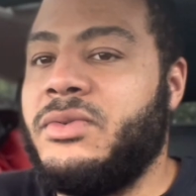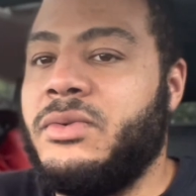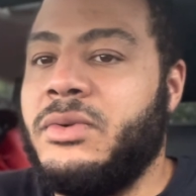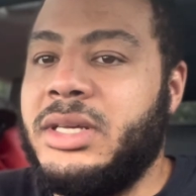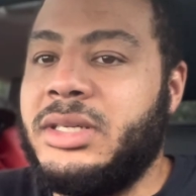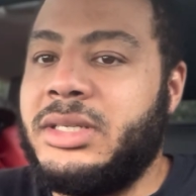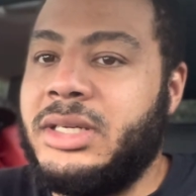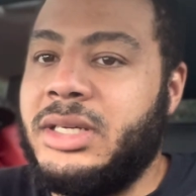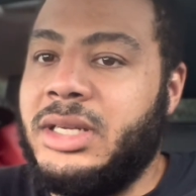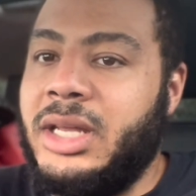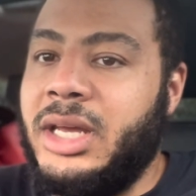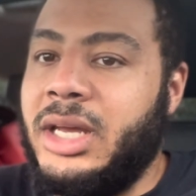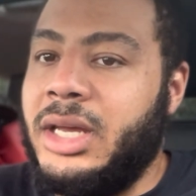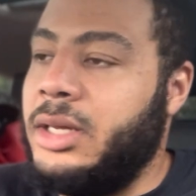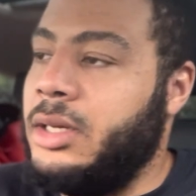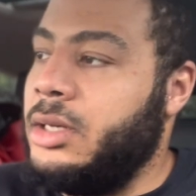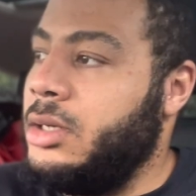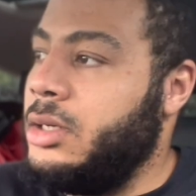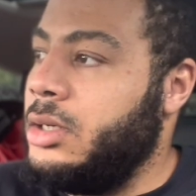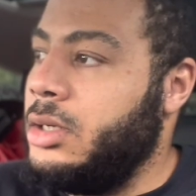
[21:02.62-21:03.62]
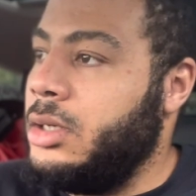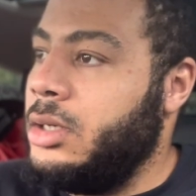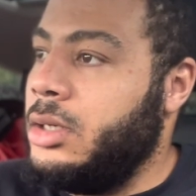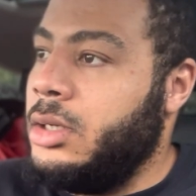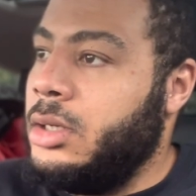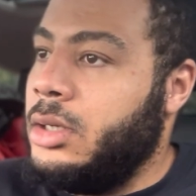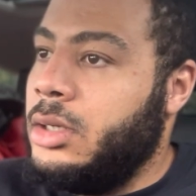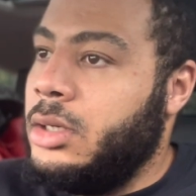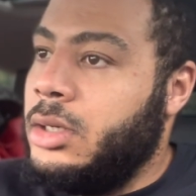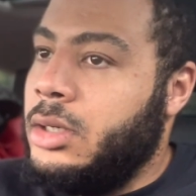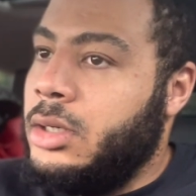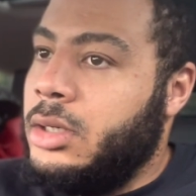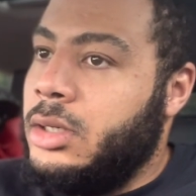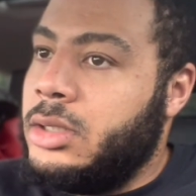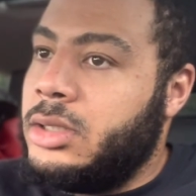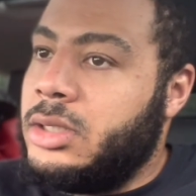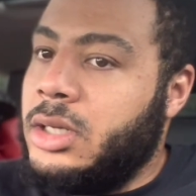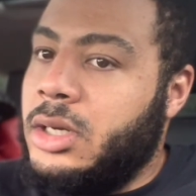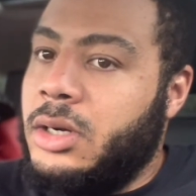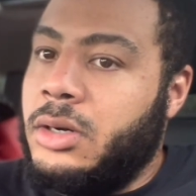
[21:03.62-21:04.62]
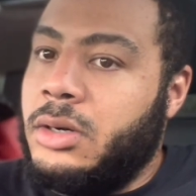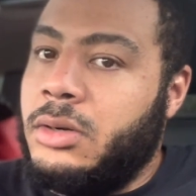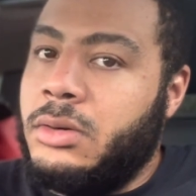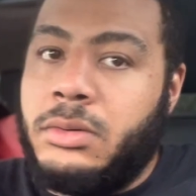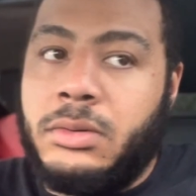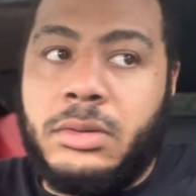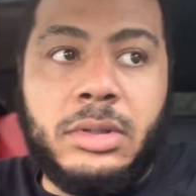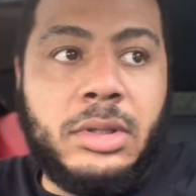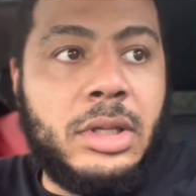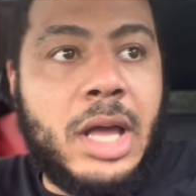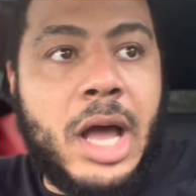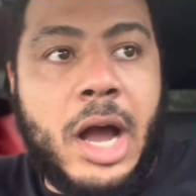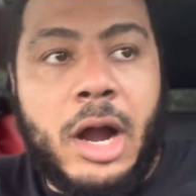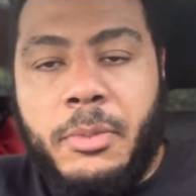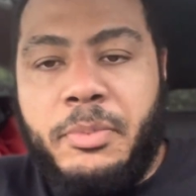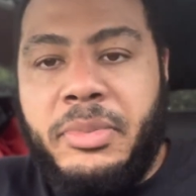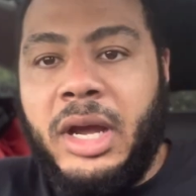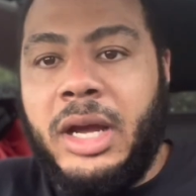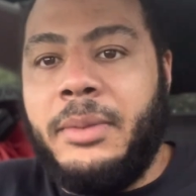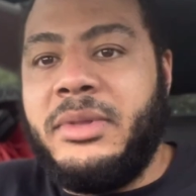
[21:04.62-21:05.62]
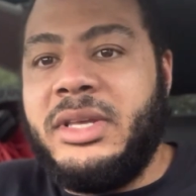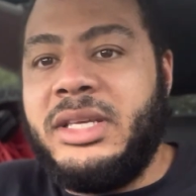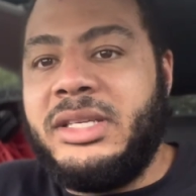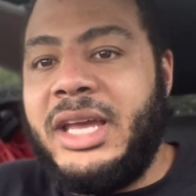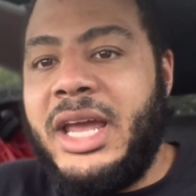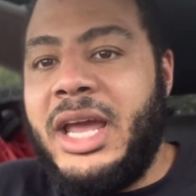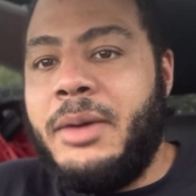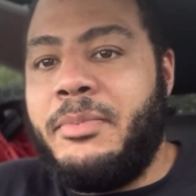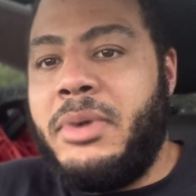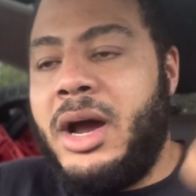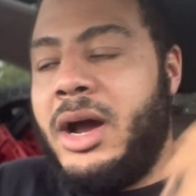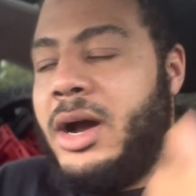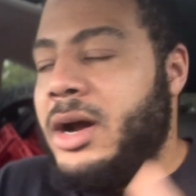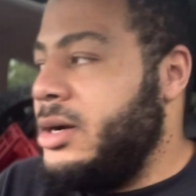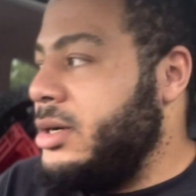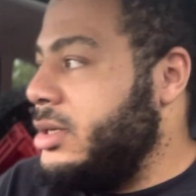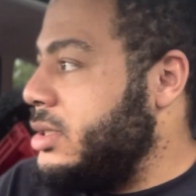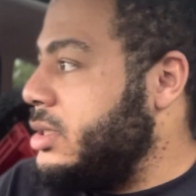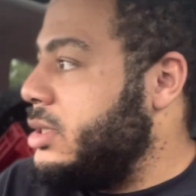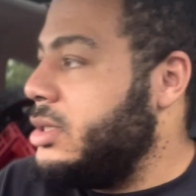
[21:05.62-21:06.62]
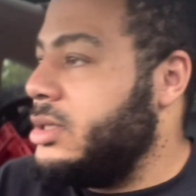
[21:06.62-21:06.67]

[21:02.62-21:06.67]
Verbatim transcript: for the rest of the day. So I'll go pick up these tampons,